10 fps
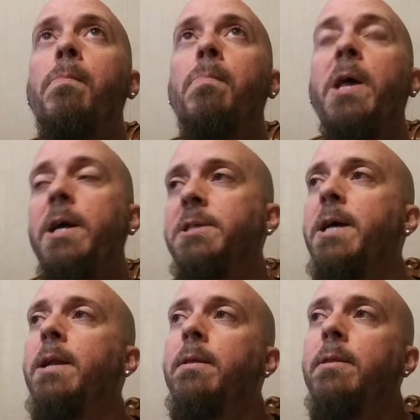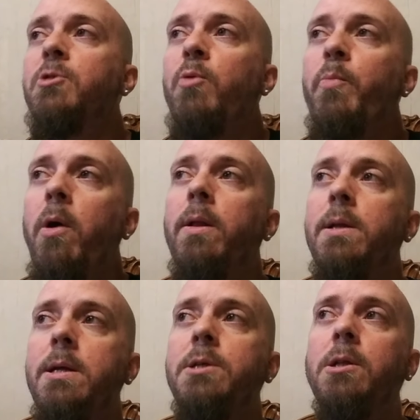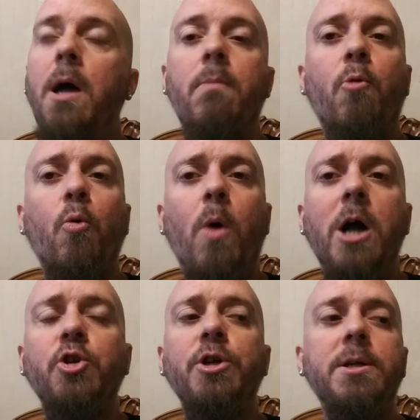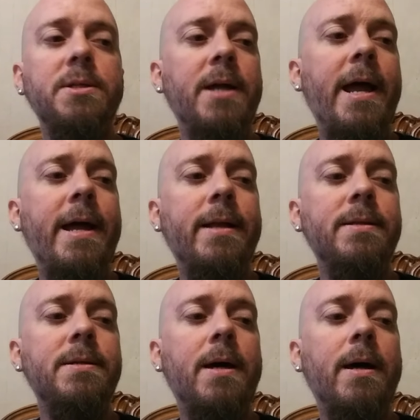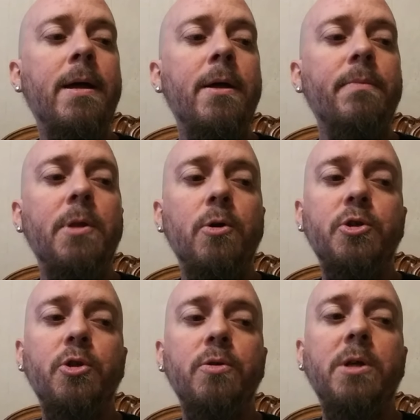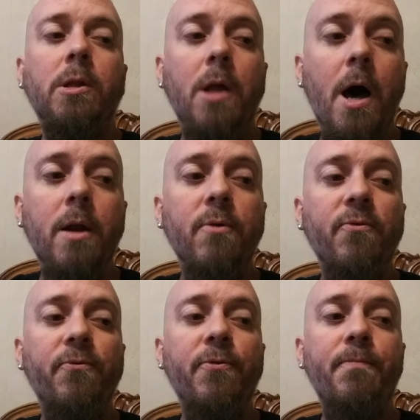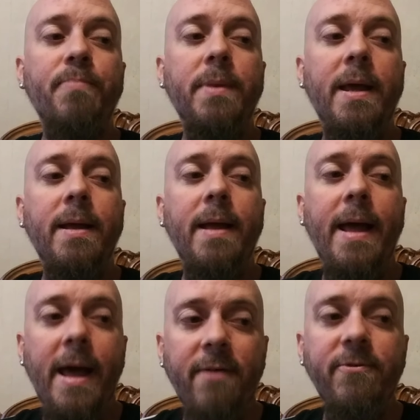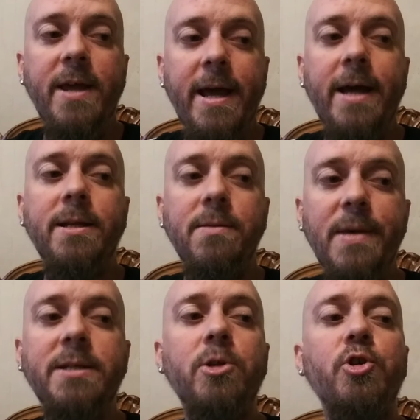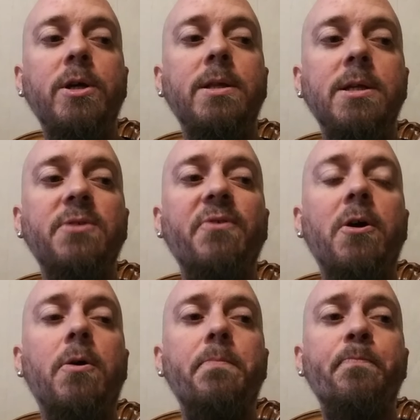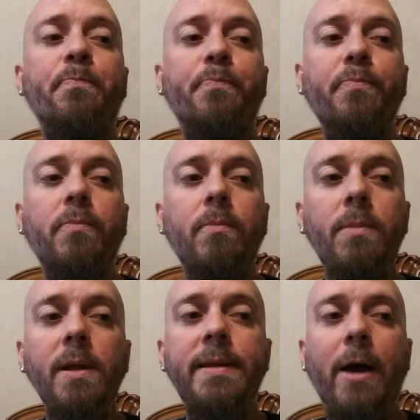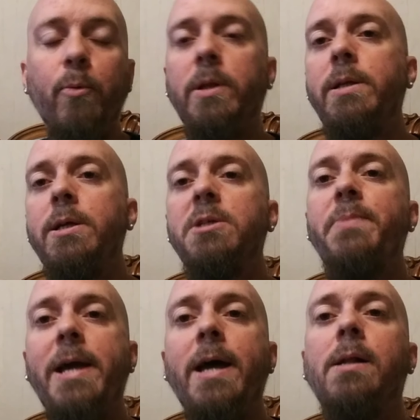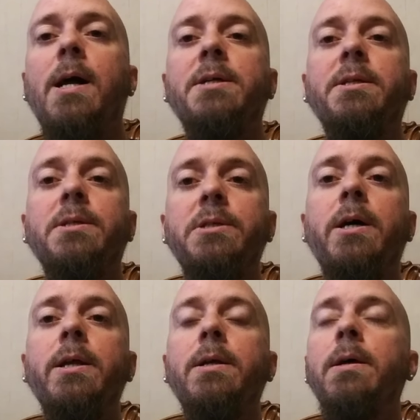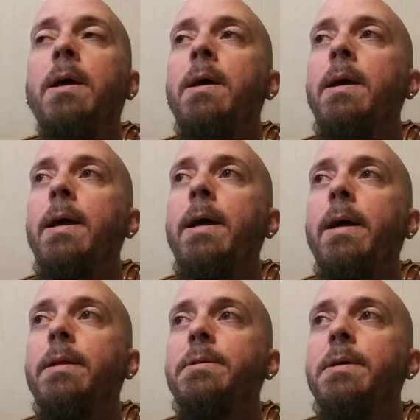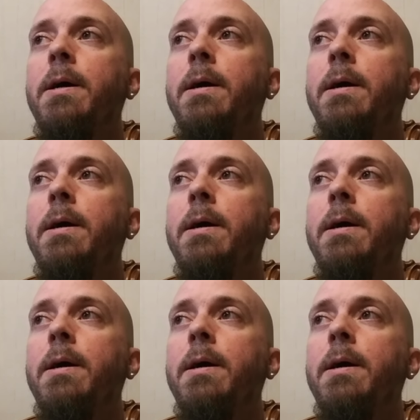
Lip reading: like I said, this one probably needs a lot more watches, and there's a lot of heavy-handed messaging in this film that really needs to be analyzed and studied, and